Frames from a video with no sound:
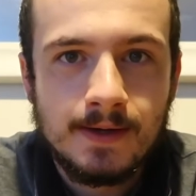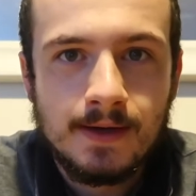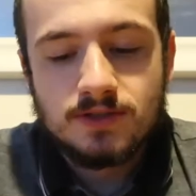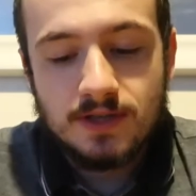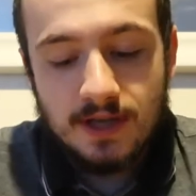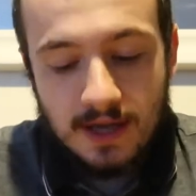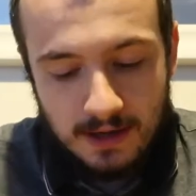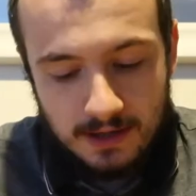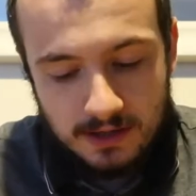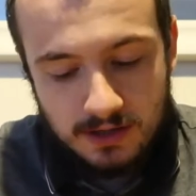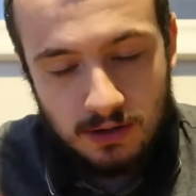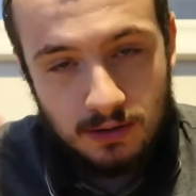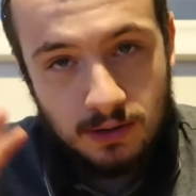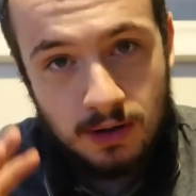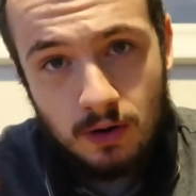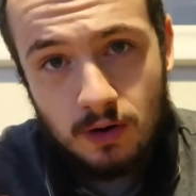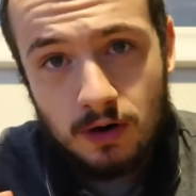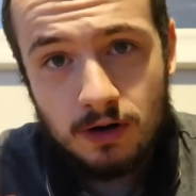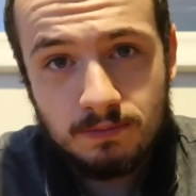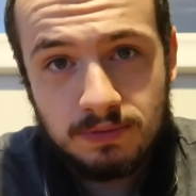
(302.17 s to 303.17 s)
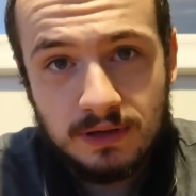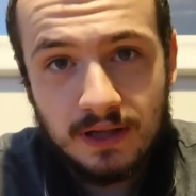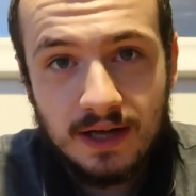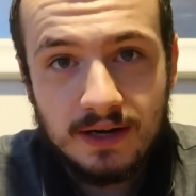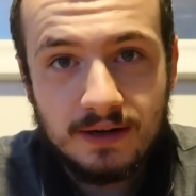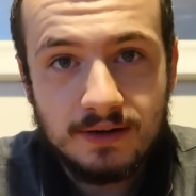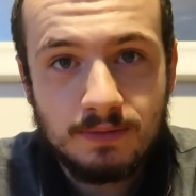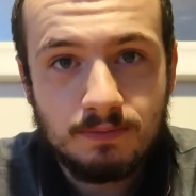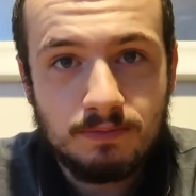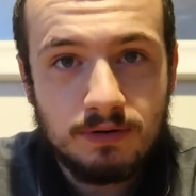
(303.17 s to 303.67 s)
So yeah, so
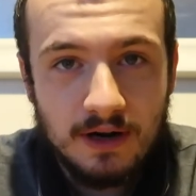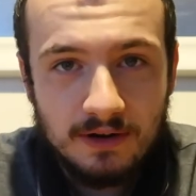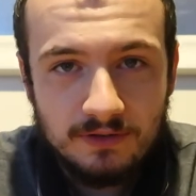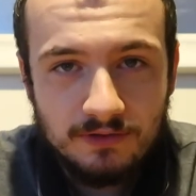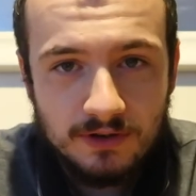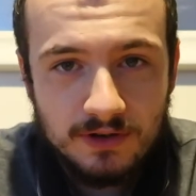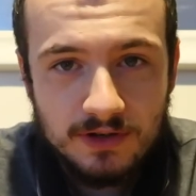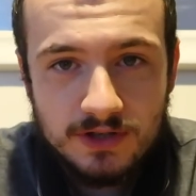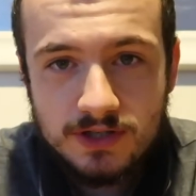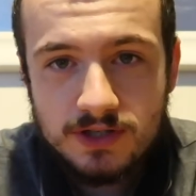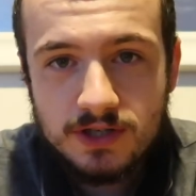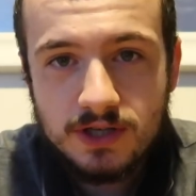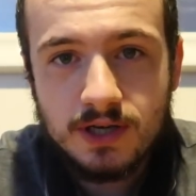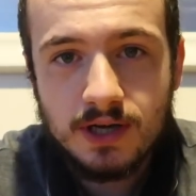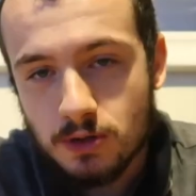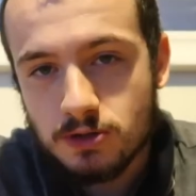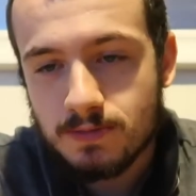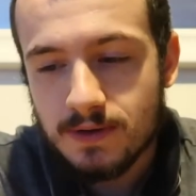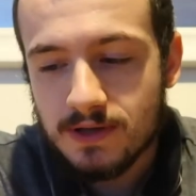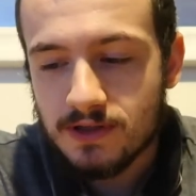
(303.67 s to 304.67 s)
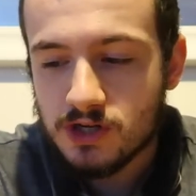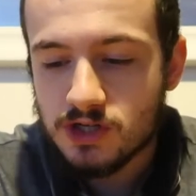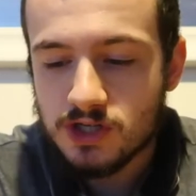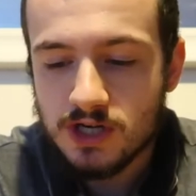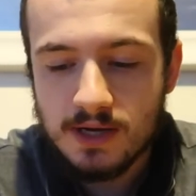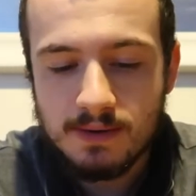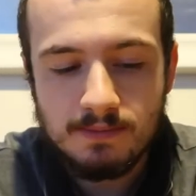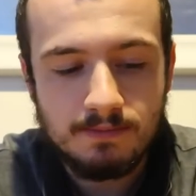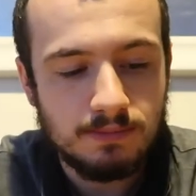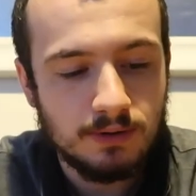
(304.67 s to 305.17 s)
unplanned breakfast. Supposed to be in the
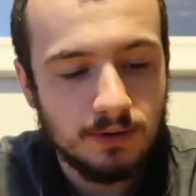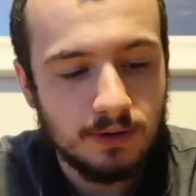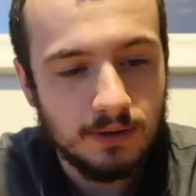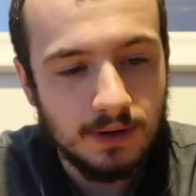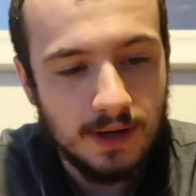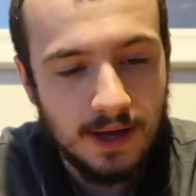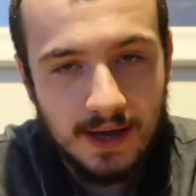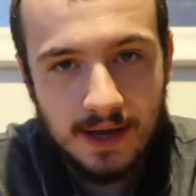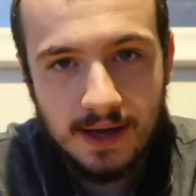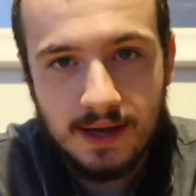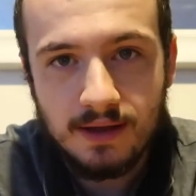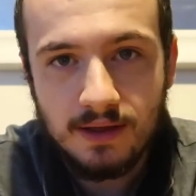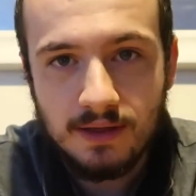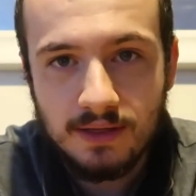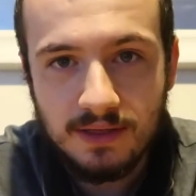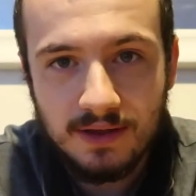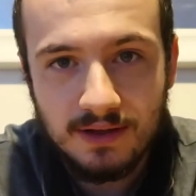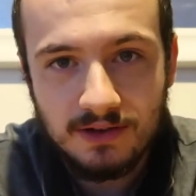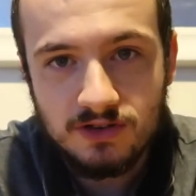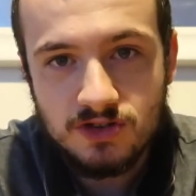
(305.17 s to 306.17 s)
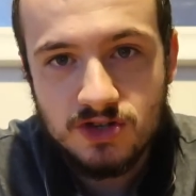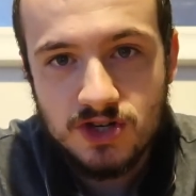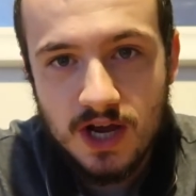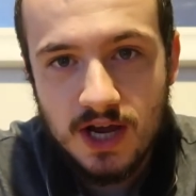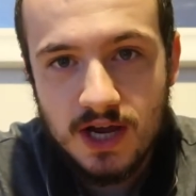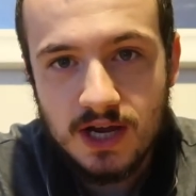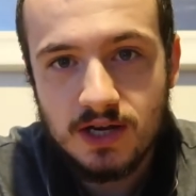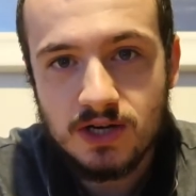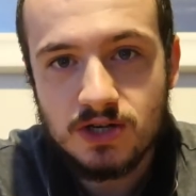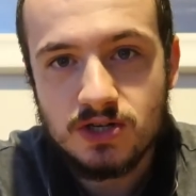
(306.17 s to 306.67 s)
gym, but hey, things
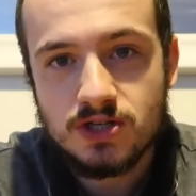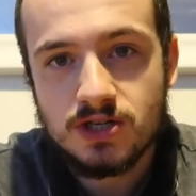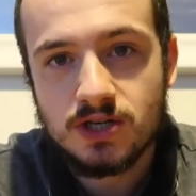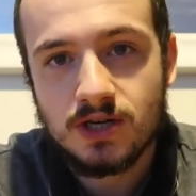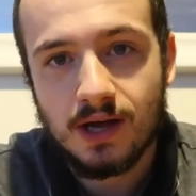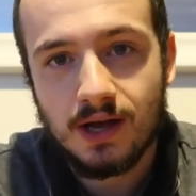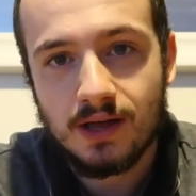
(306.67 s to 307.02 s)
change.